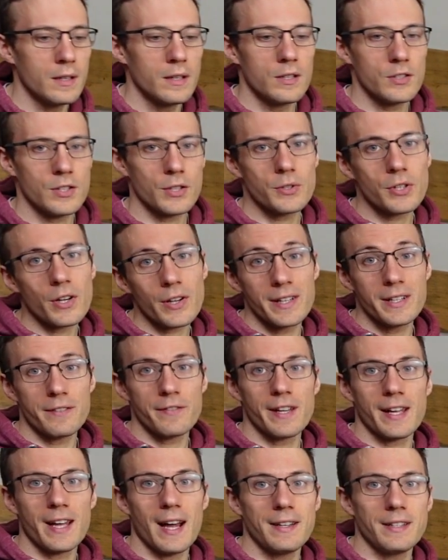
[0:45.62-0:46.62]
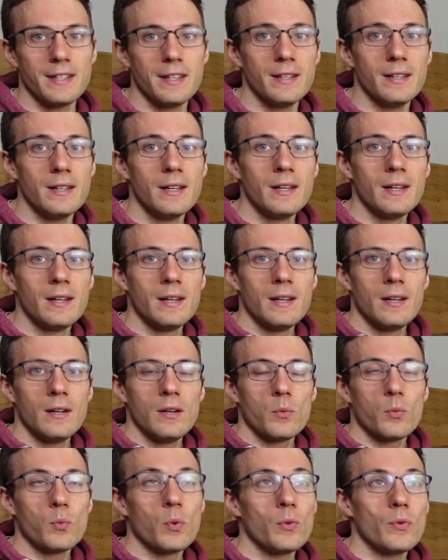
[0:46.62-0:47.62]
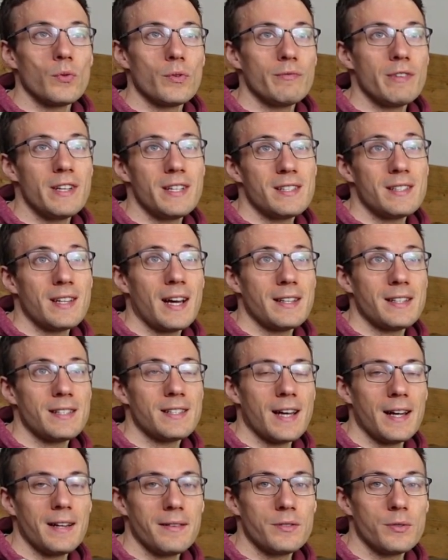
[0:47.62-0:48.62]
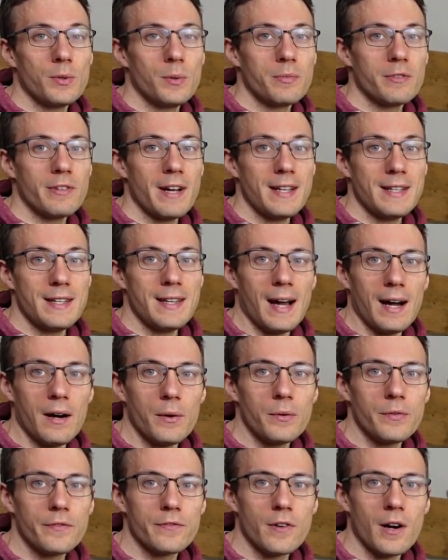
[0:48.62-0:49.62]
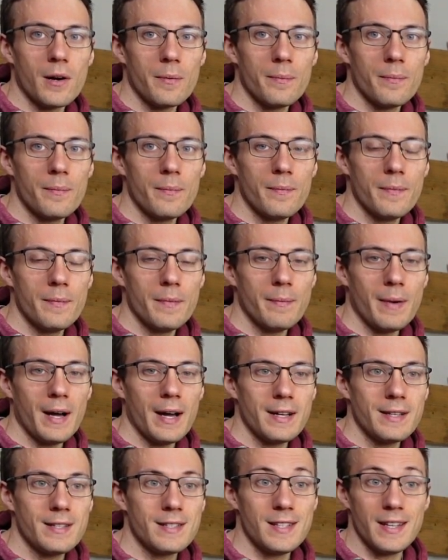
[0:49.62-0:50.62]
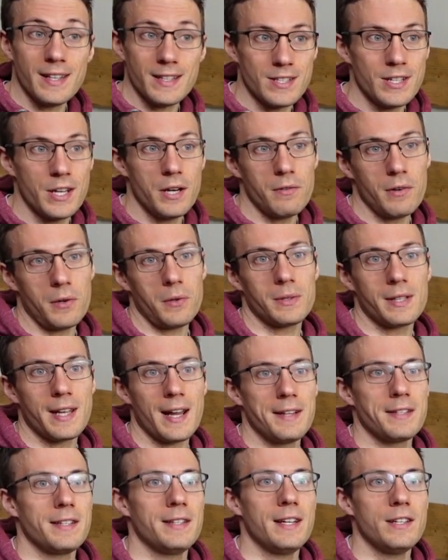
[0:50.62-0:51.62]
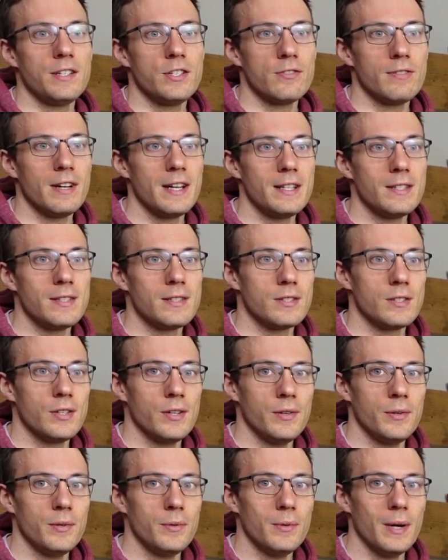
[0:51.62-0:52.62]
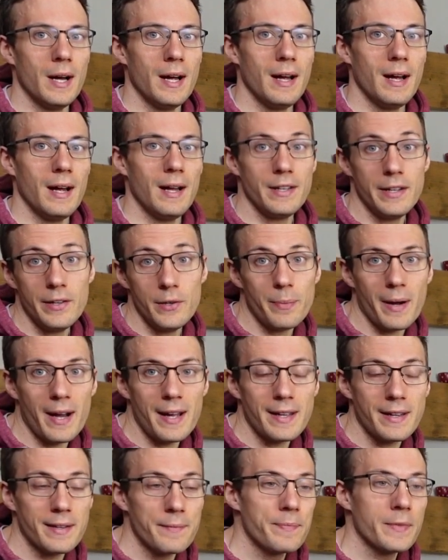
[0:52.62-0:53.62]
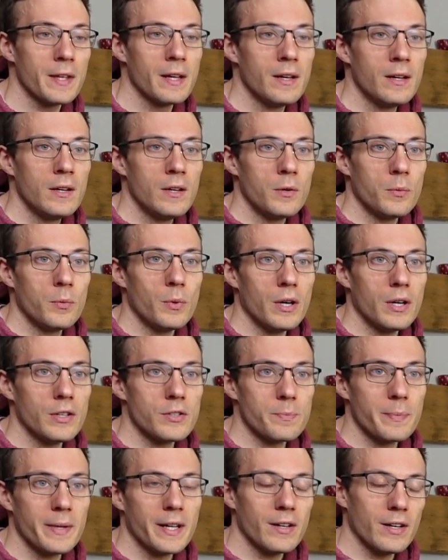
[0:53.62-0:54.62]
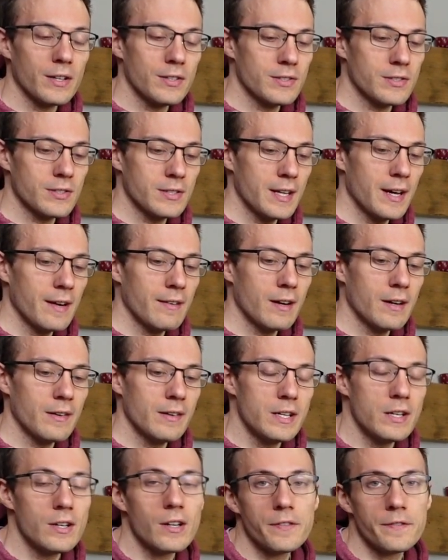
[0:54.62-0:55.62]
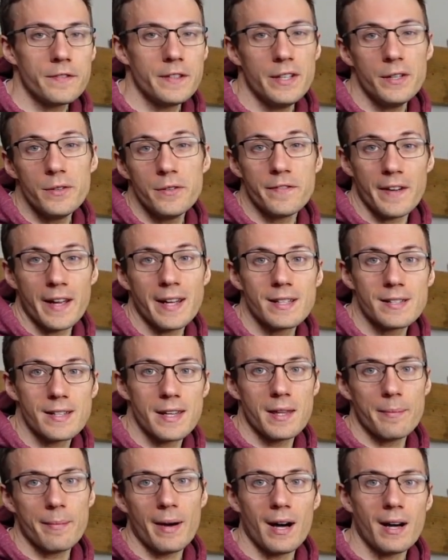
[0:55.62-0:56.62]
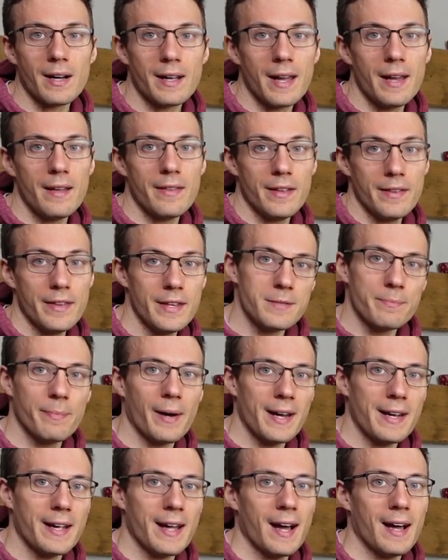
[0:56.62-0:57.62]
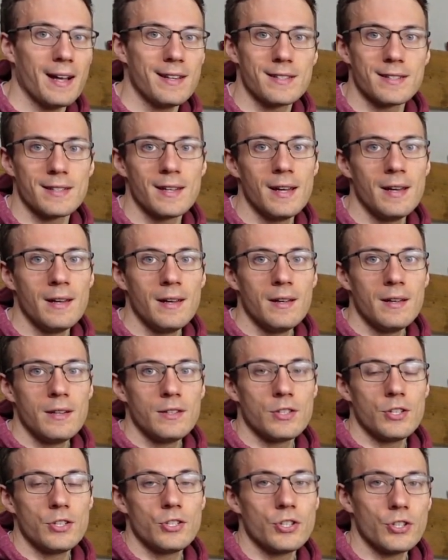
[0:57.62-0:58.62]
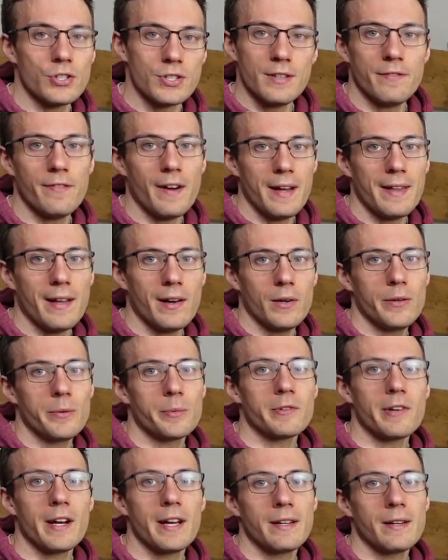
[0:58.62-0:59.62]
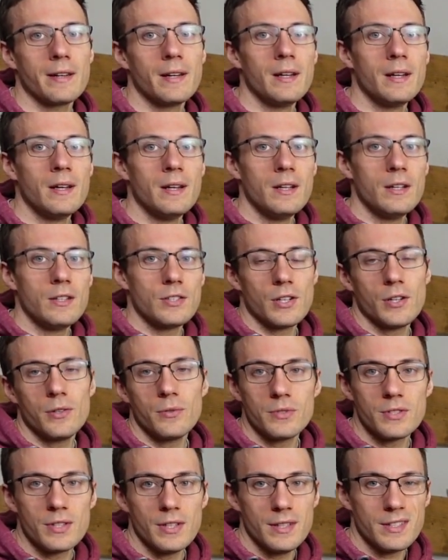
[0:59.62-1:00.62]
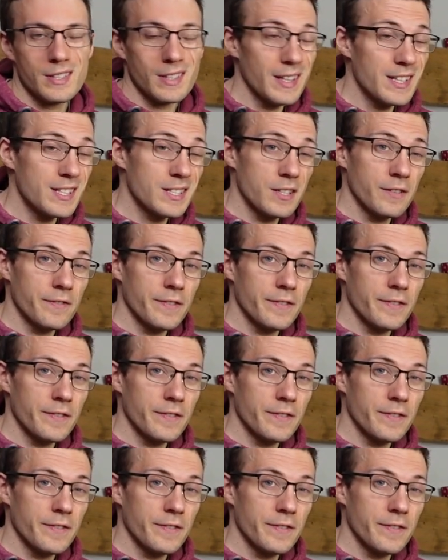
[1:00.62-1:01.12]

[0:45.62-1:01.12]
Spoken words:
So talking of the Canyon, the reason I decided to upgrade now from my 6-year-old Canyon Endurace to a new bike was because there are enough new things in the market that this bike has to justify that upgrade. So to list a